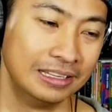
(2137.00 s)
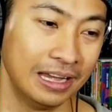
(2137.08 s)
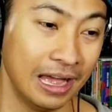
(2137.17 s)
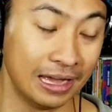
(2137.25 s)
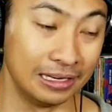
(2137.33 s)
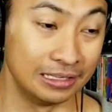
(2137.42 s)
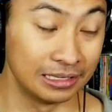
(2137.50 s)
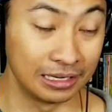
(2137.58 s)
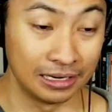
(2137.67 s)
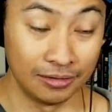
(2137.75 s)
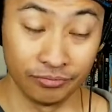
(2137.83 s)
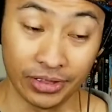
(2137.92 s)
And
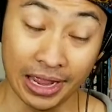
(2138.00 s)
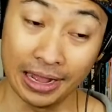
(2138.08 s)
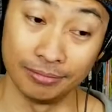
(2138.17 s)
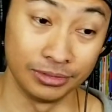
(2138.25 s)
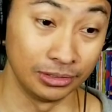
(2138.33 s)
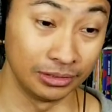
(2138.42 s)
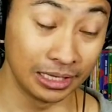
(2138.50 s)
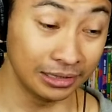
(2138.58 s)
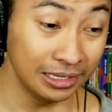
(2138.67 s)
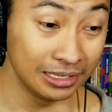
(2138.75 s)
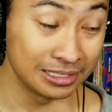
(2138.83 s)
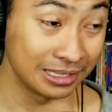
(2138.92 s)
uh, damn, dude, that
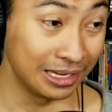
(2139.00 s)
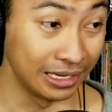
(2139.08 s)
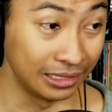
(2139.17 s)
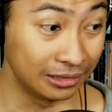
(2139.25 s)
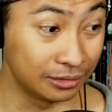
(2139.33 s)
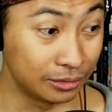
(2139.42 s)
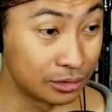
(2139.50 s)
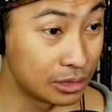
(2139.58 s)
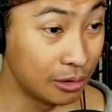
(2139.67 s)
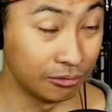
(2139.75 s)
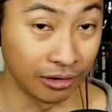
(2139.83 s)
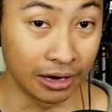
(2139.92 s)
thing is like
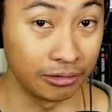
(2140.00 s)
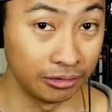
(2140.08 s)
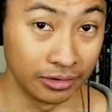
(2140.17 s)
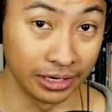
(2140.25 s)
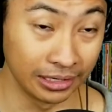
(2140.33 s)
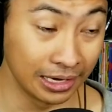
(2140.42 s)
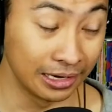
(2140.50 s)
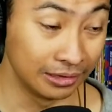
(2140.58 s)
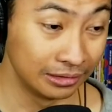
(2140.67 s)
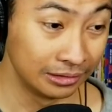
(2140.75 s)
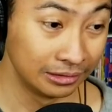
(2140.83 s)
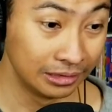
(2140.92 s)
so viral right now.
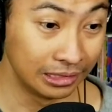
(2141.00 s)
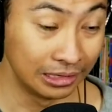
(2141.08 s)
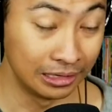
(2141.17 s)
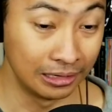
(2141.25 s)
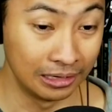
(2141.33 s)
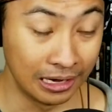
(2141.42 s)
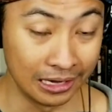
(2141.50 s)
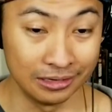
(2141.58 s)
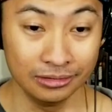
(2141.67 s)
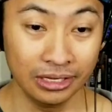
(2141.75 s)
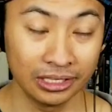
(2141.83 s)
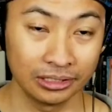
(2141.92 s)
Uh, I do
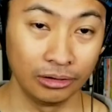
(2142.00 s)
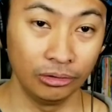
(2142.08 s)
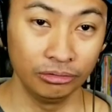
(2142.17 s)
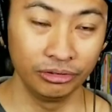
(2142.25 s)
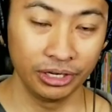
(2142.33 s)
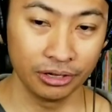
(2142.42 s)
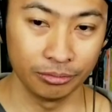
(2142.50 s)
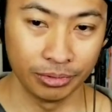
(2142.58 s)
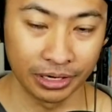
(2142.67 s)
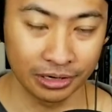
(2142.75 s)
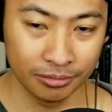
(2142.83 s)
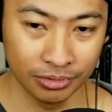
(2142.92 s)
like the whole video
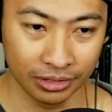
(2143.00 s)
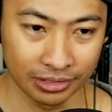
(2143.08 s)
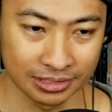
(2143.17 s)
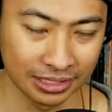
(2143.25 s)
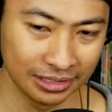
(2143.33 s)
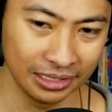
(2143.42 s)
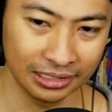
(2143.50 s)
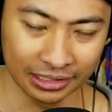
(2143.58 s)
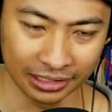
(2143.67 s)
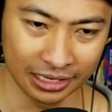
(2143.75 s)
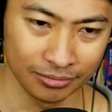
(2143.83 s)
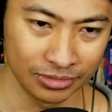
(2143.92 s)
better because I think
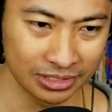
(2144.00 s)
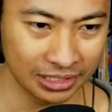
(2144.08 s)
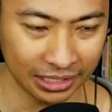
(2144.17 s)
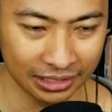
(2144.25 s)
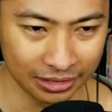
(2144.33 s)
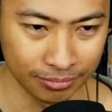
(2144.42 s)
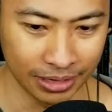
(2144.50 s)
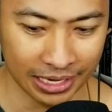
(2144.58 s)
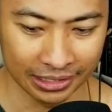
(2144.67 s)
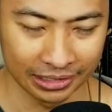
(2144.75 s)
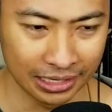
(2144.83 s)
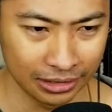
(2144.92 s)
like him just kicking the
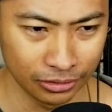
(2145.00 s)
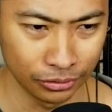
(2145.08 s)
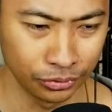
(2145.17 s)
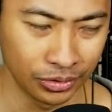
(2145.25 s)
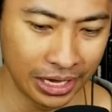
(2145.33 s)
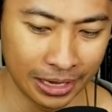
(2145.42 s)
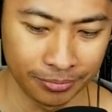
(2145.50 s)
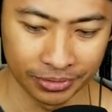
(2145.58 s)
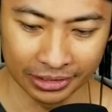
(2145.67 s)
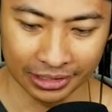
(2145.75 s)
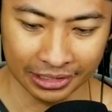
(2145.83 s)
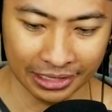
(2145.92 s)
bag and not knowing what happened.
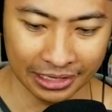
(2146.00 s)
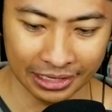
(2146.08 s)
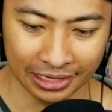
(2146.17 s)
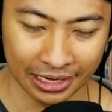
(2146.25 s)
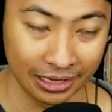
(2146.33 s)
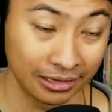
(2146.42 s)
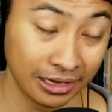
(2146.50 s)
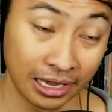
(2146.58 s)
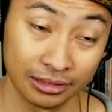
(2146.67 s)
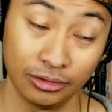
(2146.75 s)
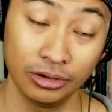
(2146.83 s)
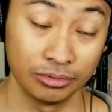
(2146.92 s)
Like I, I, I
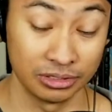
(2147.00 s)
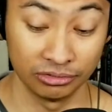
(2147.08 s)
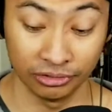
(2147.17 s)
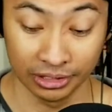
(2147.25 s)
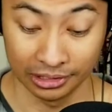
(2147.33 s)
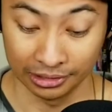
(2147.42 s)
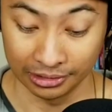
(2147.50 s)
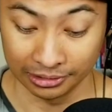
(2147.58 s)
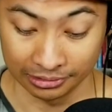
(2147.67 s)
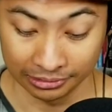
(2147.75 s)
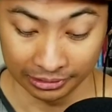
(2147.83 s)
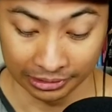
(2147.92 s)
thought it was funny though.
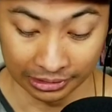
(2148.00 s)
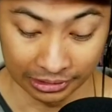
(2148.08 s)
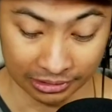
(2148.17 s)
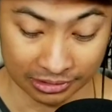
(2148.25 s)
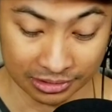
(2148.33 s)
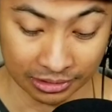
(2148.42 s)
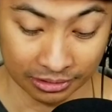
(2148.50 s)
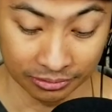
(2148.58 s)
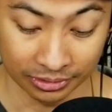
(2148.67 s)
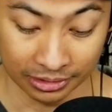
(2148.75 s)
You know, I just thought it would.